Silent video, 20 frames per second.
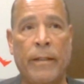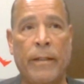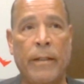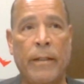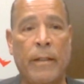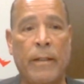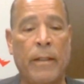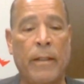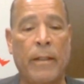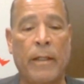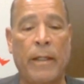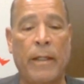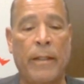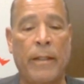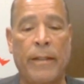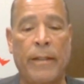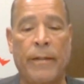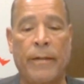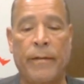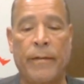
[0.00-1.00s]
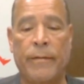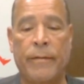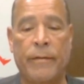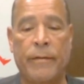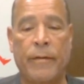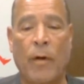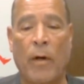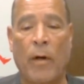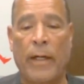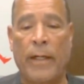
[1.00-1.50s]
it, and then you
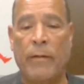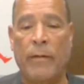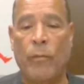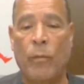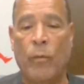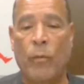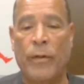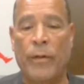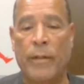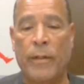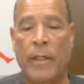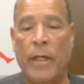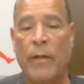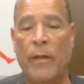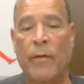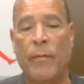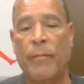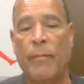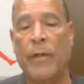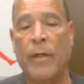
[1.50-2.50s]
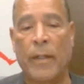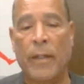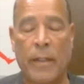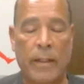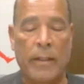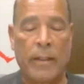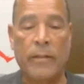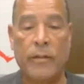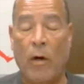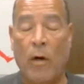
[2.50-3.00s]
start in with another
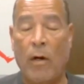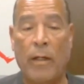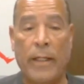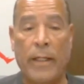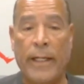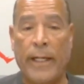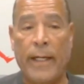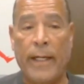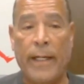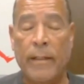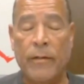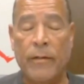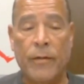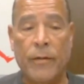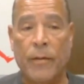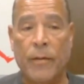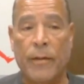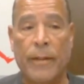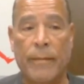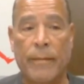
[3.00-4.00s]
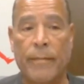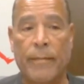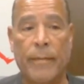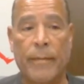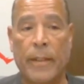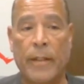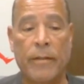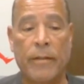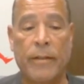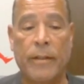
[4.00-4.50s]
book, and it's hard to get into it
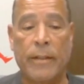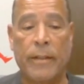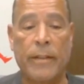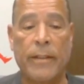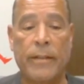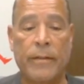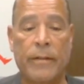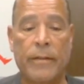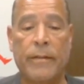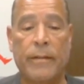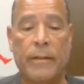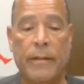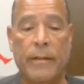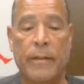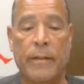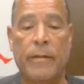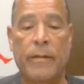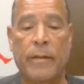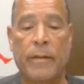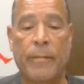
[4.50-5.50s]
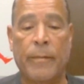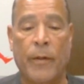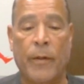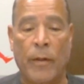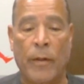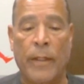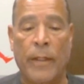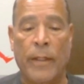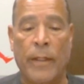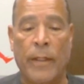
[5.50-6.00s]
because it's
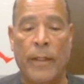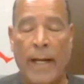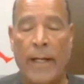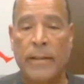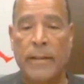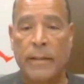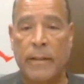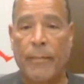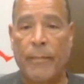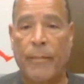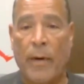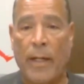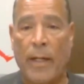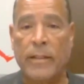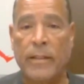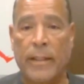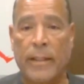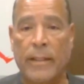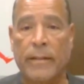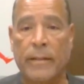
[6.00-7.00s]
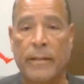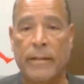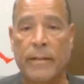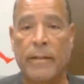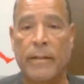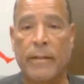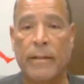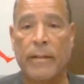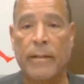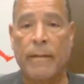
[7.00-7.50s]
therein lies the
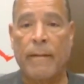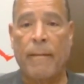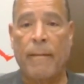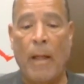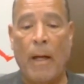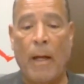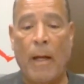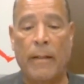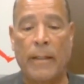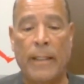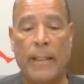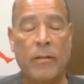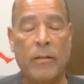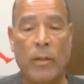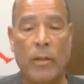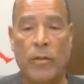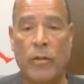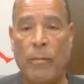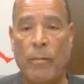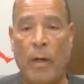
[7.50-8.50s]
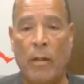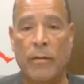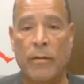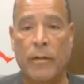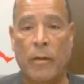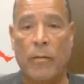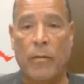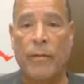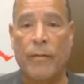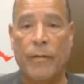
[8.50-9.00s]
process, and that's what
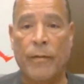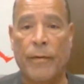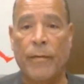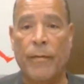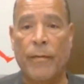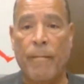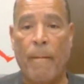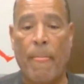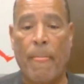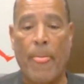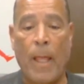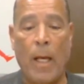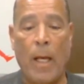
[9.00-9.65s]
Jamal's going through.